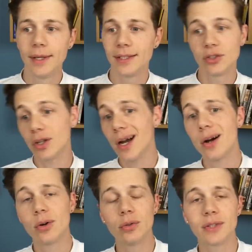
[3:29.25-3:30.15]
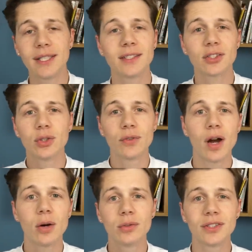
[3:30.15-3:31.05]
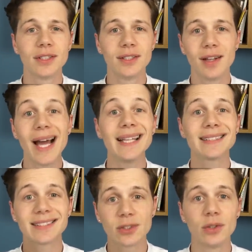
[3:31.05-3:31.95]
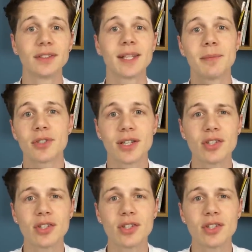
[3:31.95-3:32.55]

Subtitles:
it's not cold, it sort of holds a nice sort of temperature,